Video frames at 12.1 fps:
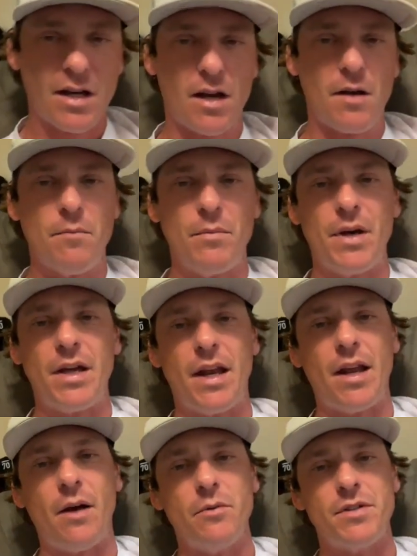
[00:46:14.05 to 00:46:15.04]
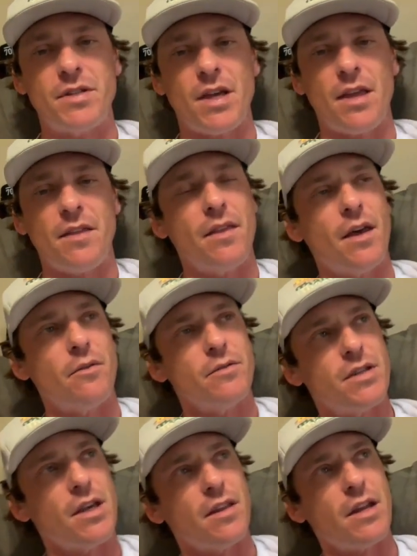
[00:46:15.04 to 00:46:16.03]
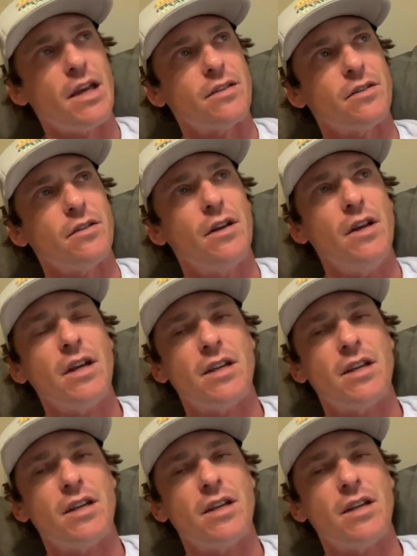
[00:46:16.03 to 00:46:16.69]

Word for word: Um, but I would say I would say the Nassau